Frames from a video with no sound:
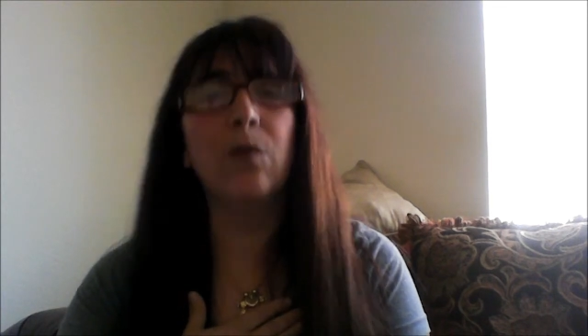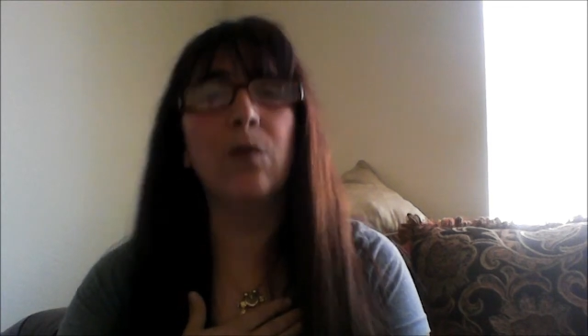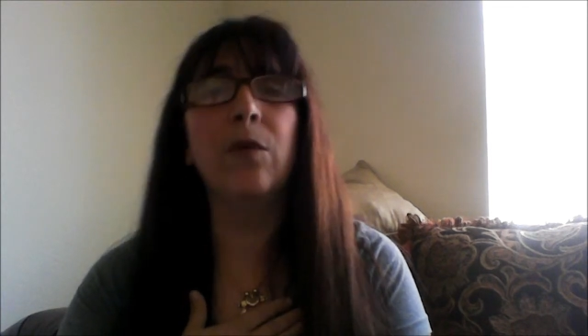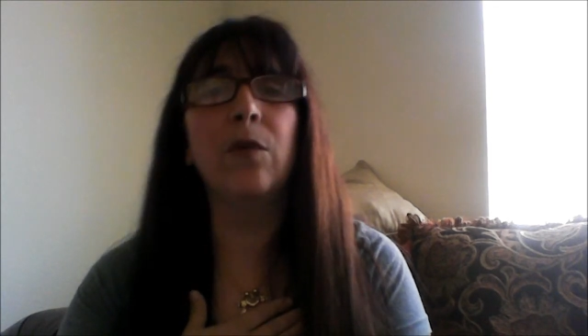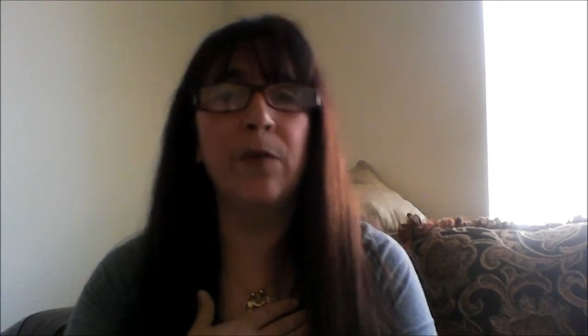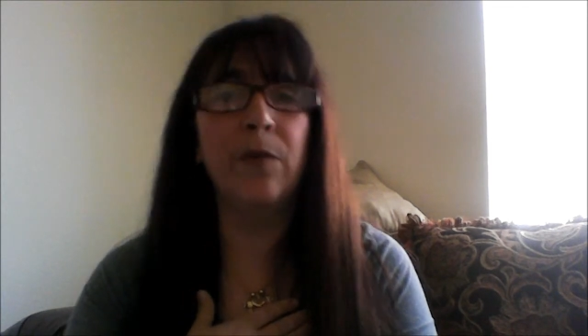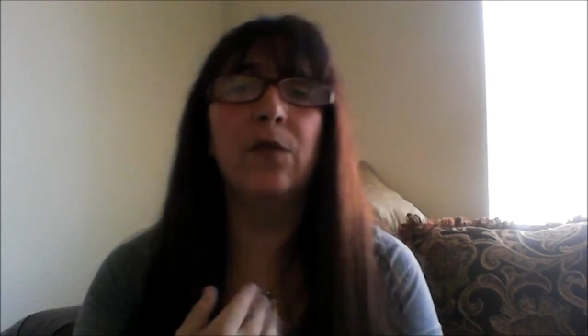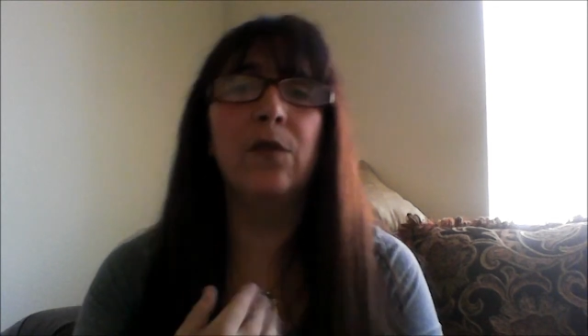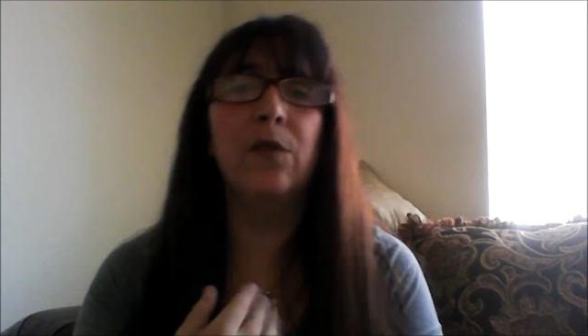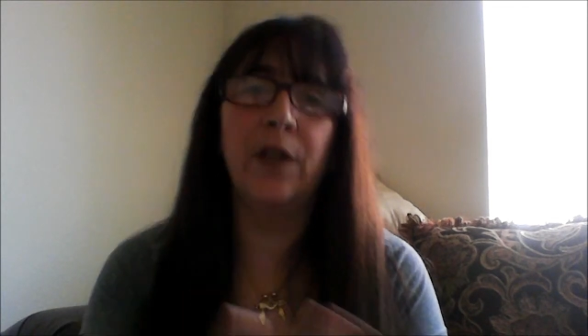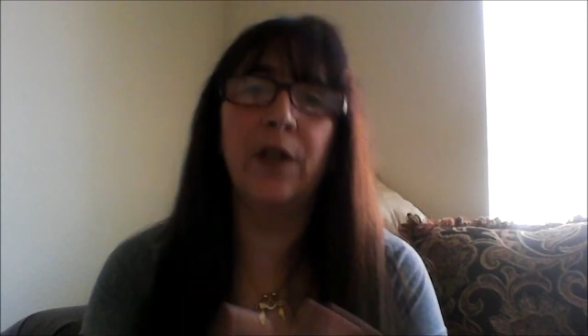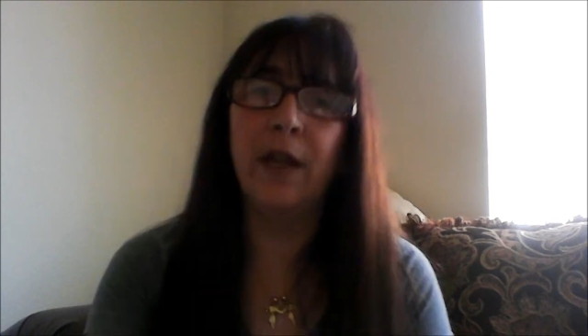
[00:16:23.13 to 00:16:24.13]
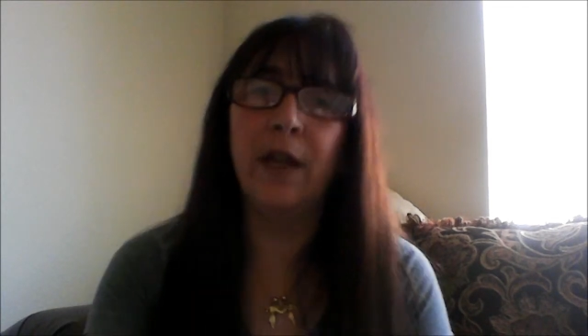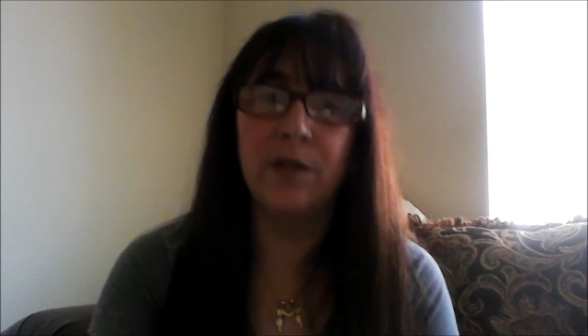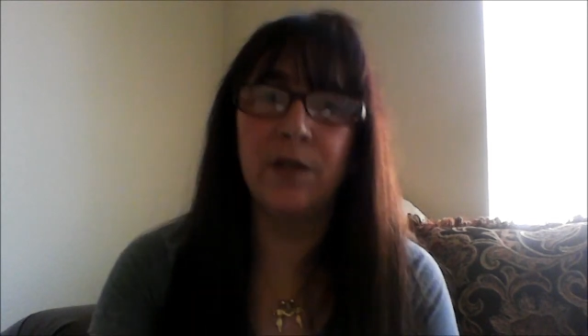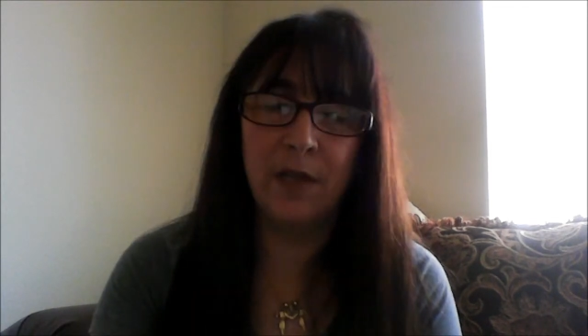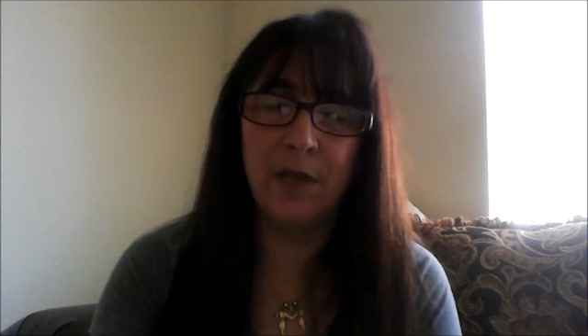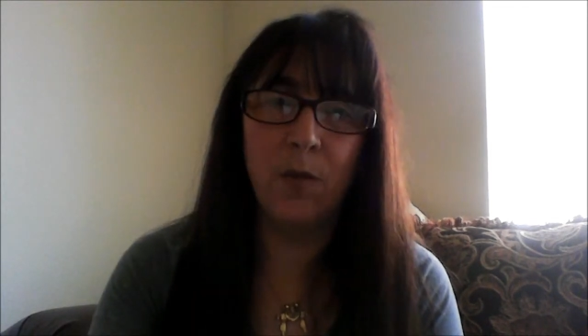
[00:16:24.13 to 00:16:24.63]
or would he be looking at
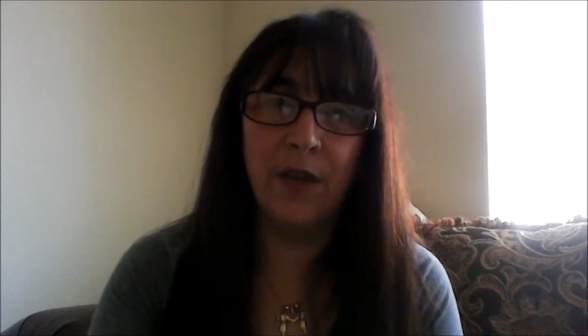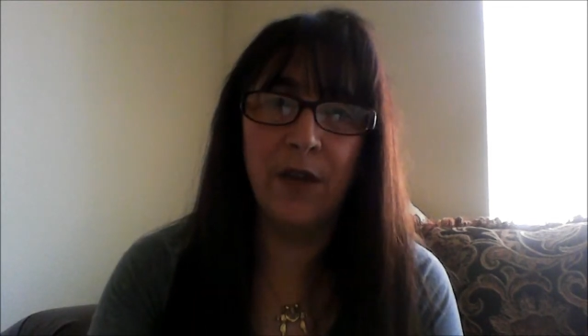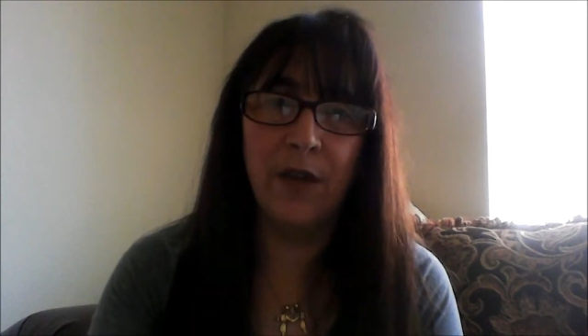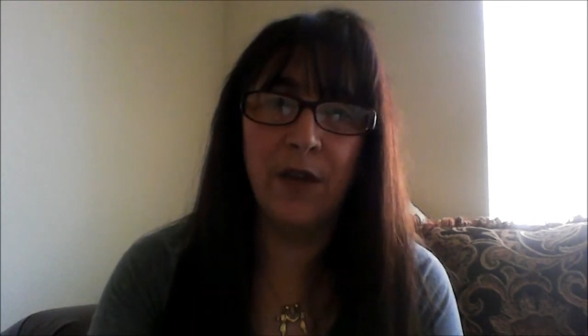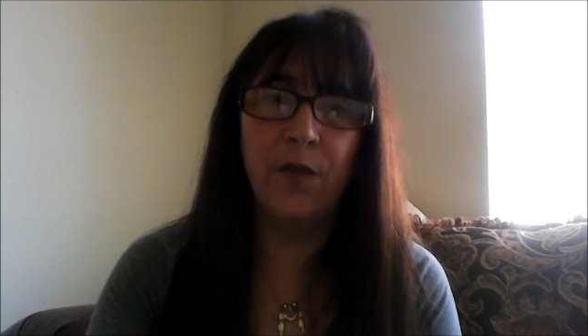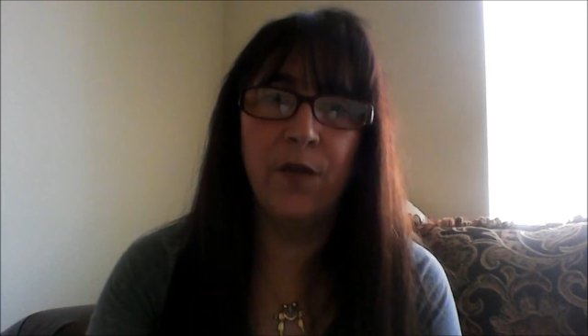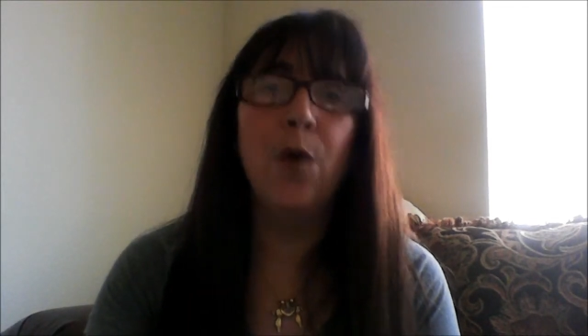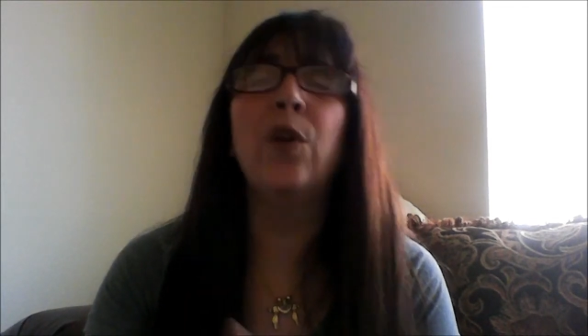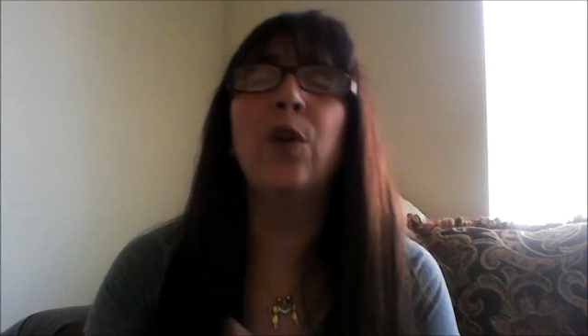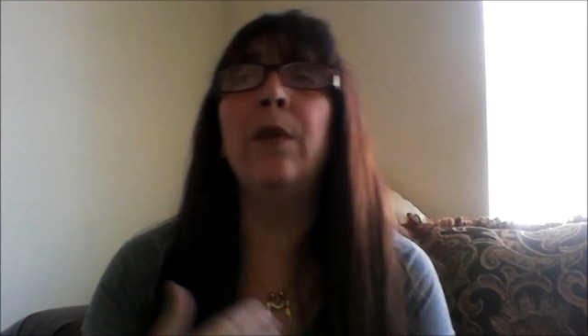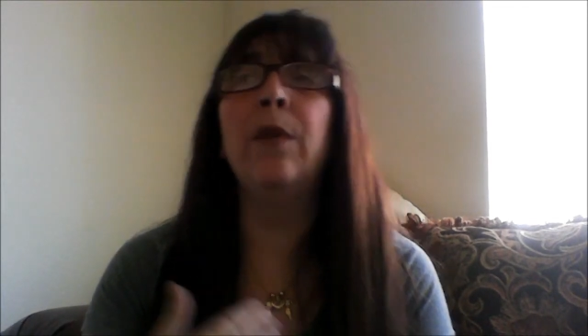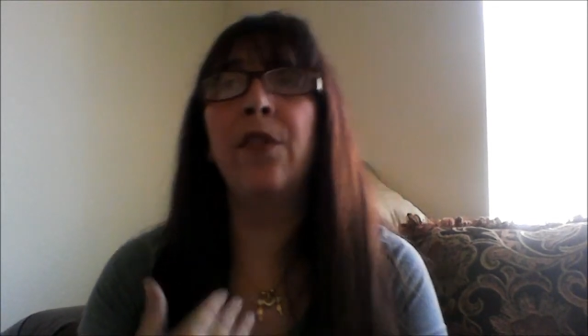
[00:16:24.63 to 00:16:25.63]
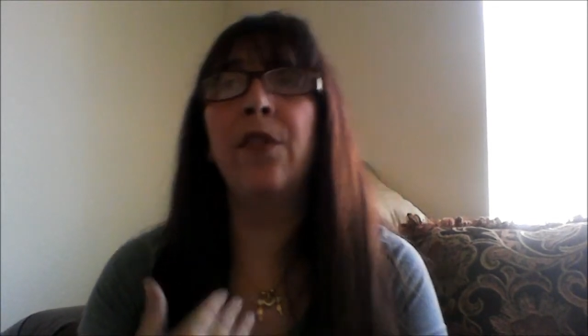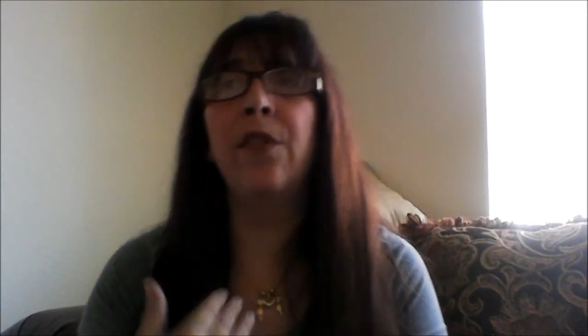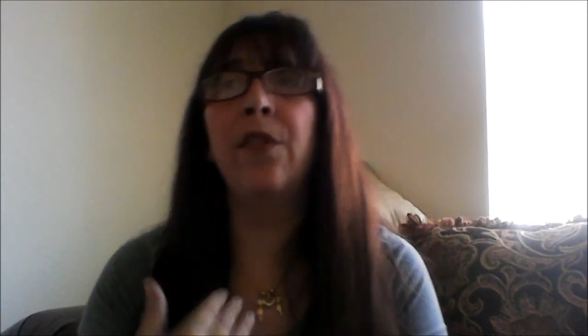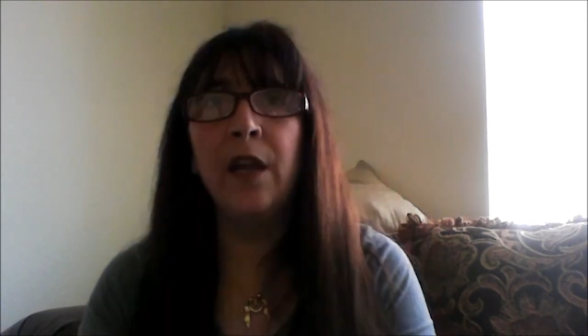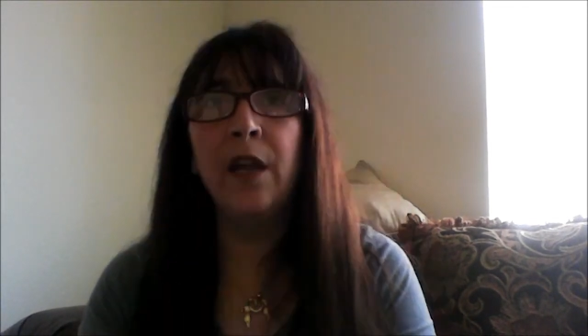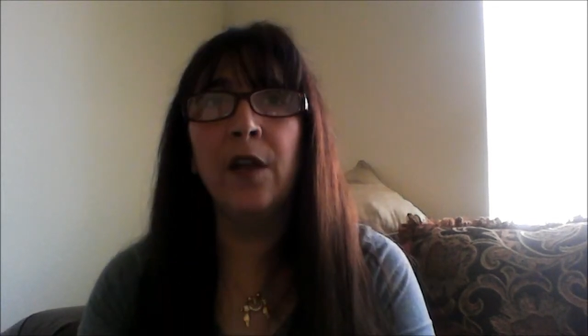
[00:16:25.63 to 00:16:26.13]
his dead wife? Would he be
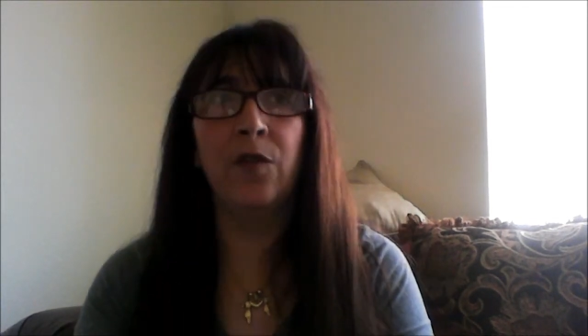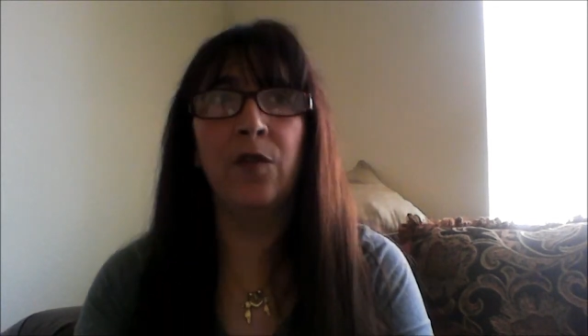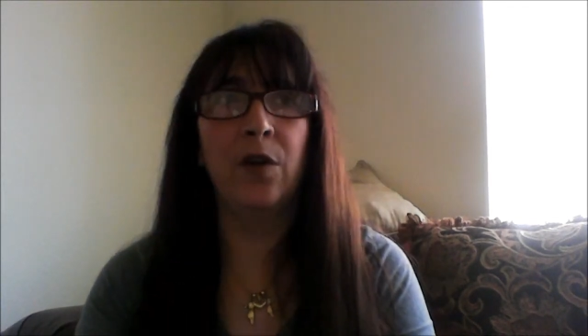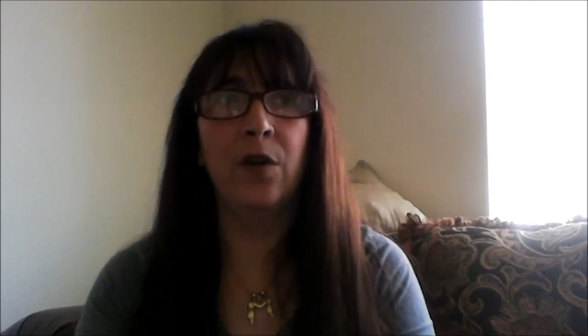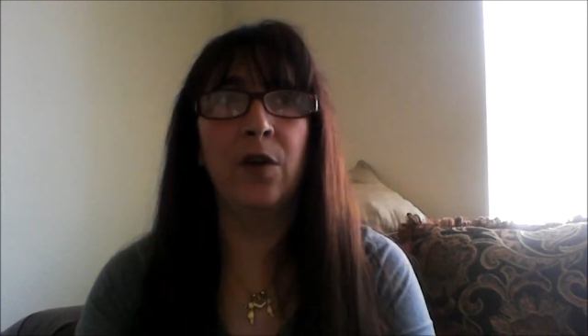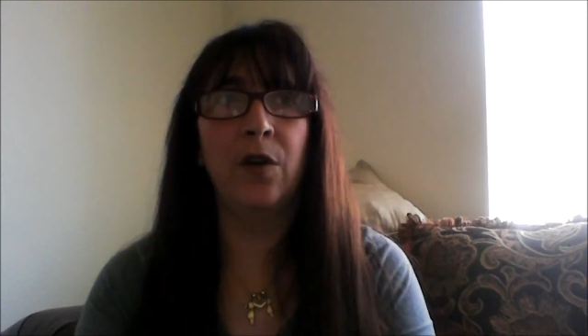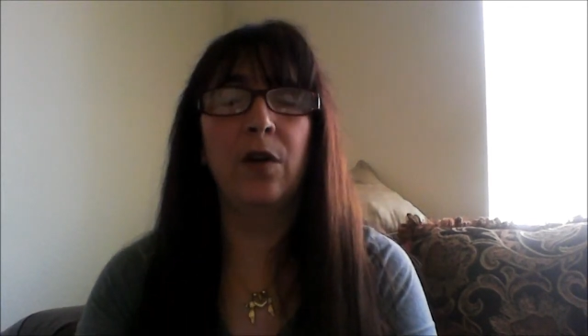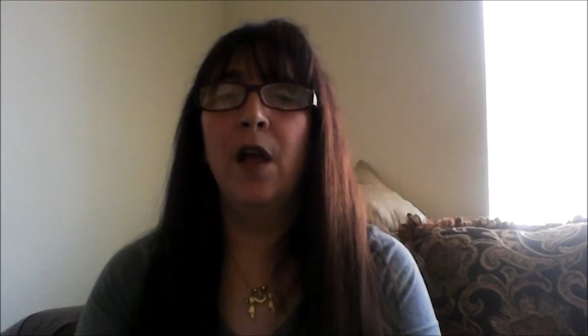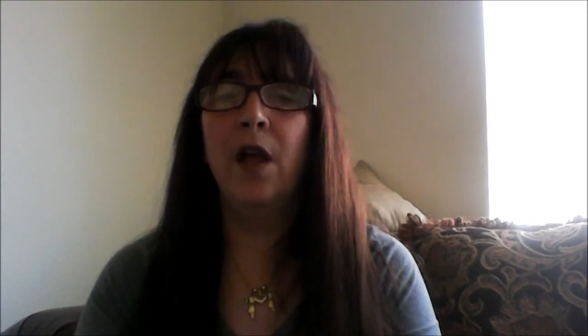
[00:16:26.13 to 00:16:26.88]
thinking of her?